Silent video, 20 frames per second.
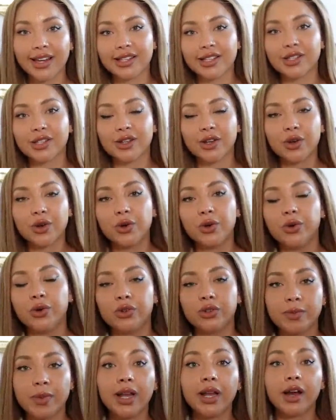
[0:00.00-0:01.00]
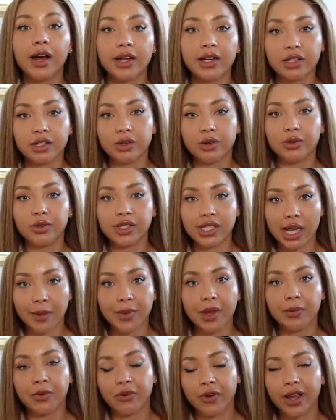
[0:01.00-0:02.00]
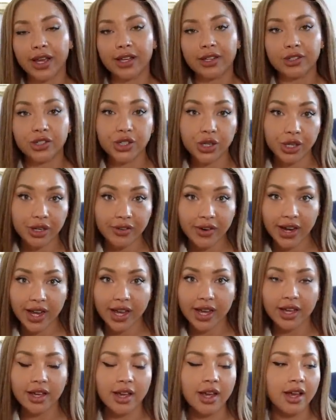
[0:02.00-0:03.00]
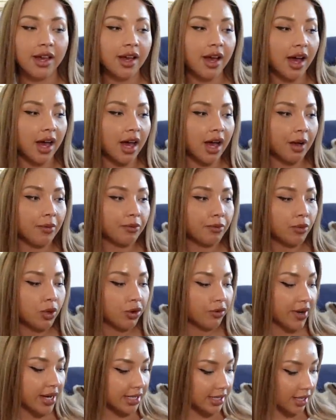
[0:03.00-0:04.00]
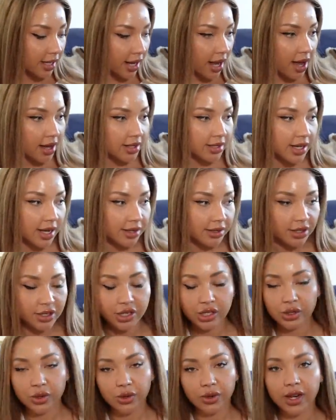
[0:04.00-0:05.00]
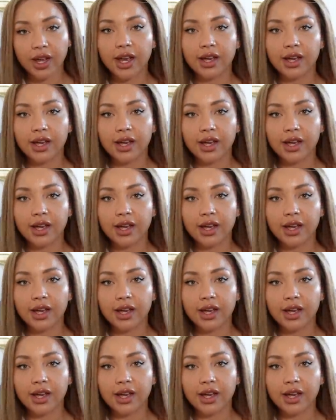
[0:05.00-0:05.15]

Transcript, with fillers: it's called, my line is called Sammi Maria Jewellery. Um, more recently, I tend to just call it